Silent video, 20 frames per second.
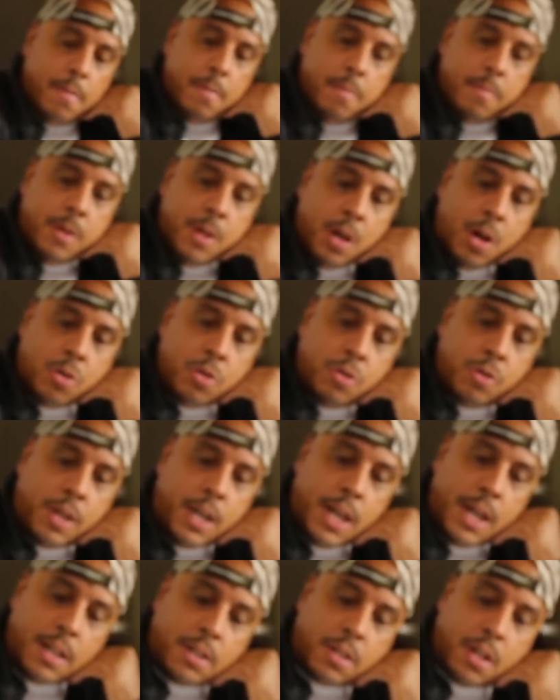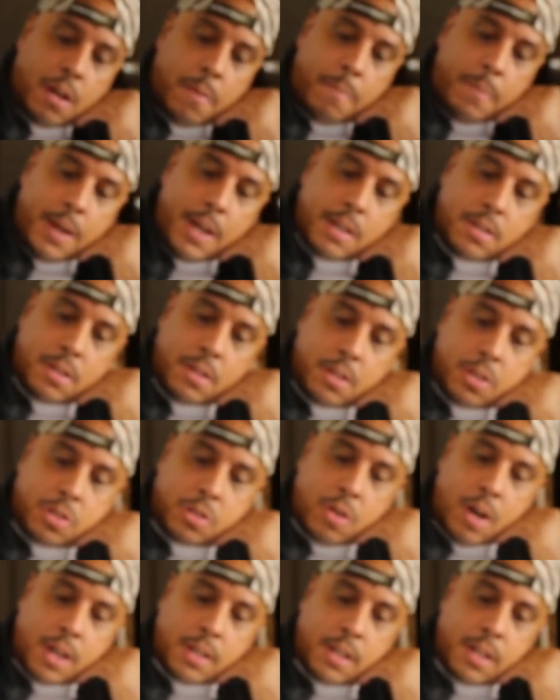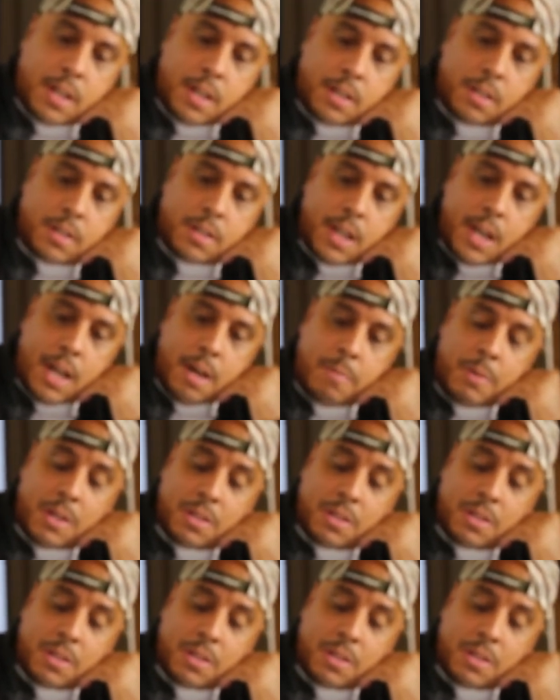you get into the business and start to understand it,